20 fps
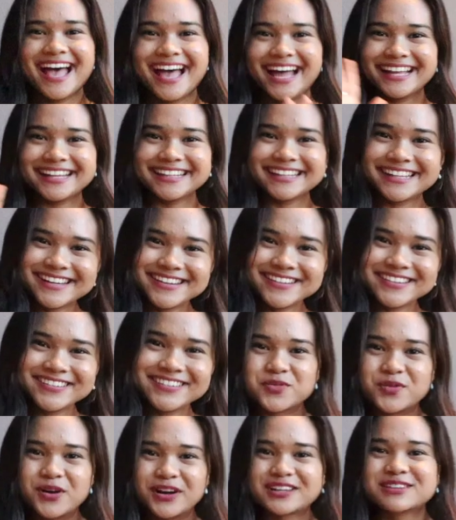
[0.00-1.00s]
Hello!
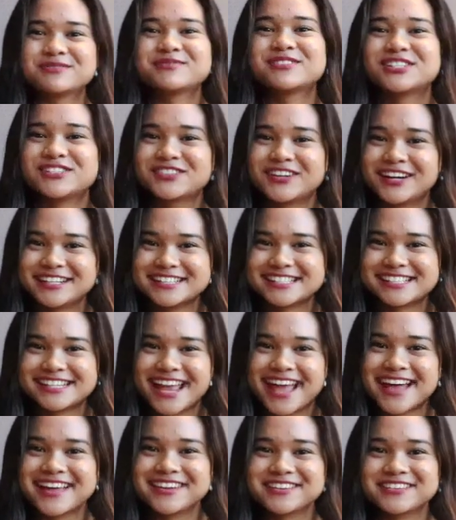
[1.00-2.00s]
Welcome to our
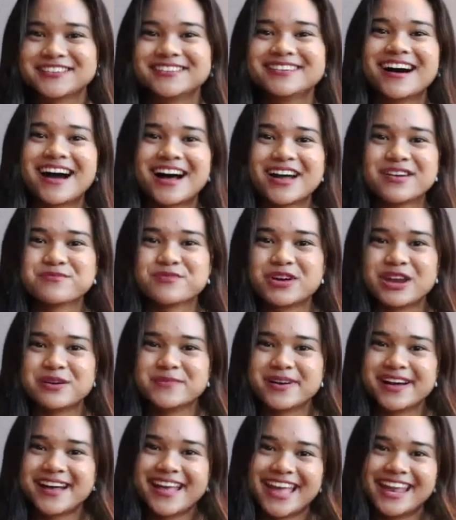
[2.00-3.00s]
channel. I'm
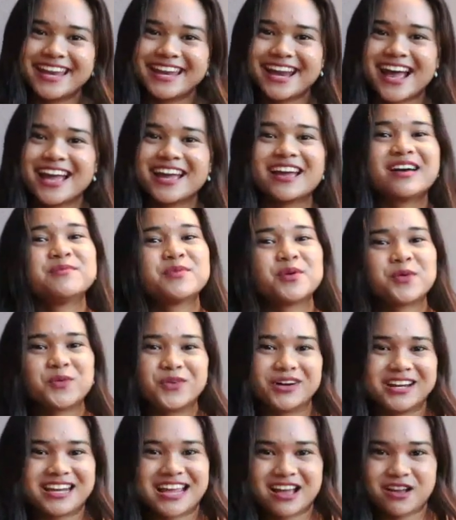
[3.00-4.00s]
Rhema and I am
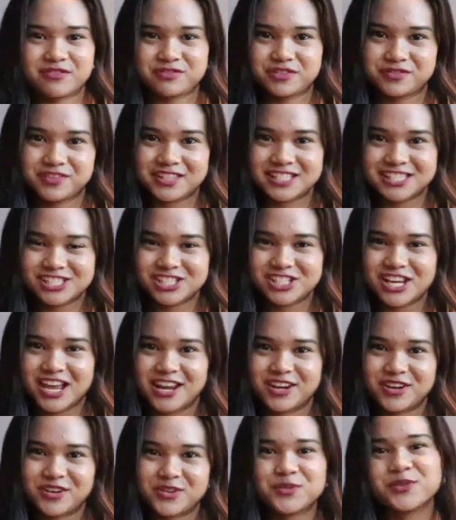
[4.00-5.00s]
one half of this
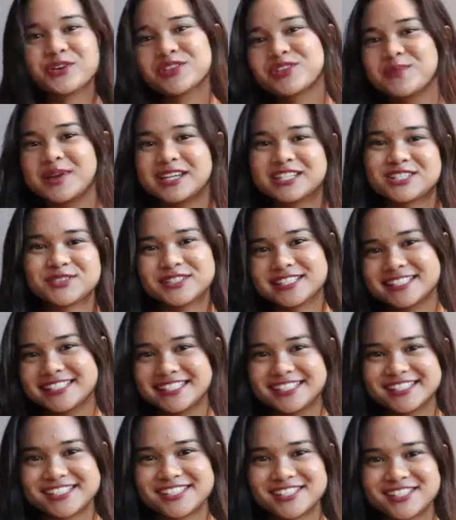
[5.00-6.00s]
channel with my twin
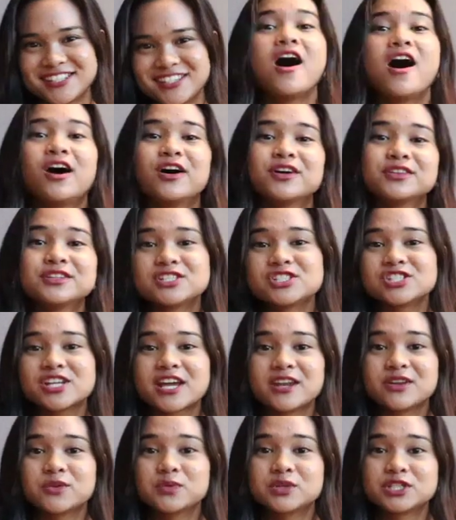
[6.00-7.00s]
sister. On this
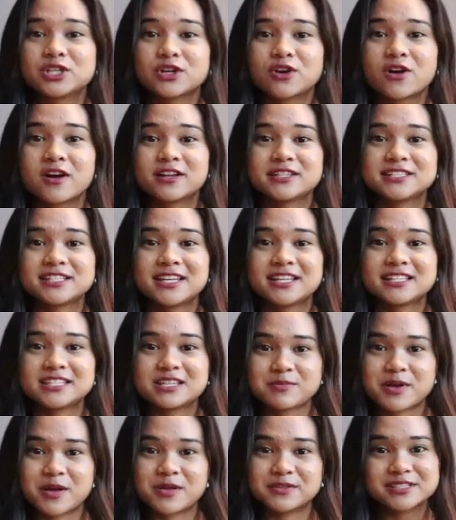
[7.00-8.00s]
channel we share content
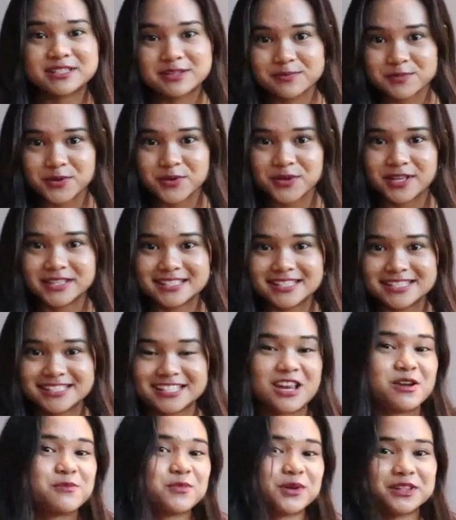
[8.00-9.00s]
about simple and
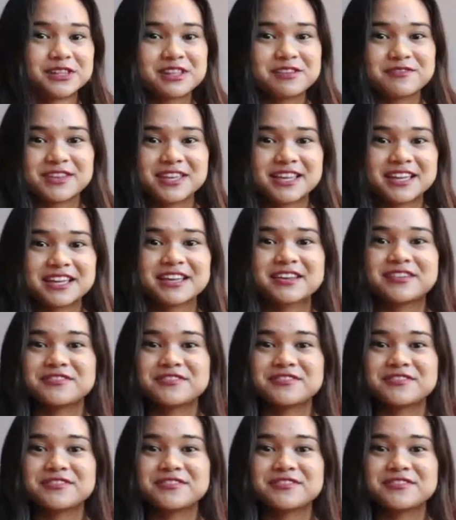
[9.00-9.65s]
sustainable living,